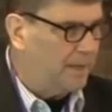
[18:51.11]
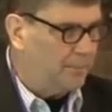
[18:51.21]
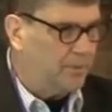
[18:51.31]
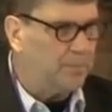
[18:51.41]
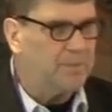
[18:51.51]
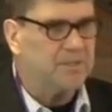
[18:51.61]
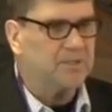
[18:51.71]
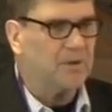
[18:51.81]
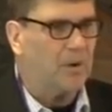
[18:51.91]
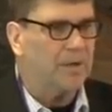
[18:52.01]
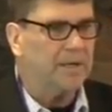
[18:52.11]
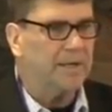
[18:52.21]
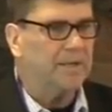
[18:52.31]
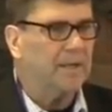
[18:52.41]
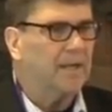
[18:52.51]
I put a business card
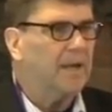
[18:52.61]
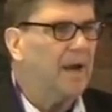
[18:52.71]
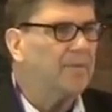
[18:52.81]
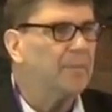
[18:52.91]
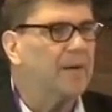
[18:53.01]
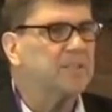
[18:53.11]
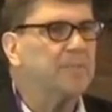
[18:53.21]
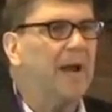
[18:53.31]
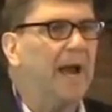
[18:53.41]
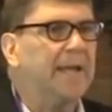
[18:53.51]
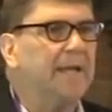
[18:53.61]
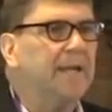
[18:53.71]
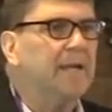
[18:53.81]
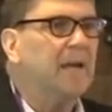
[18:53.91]
in everybody's packet.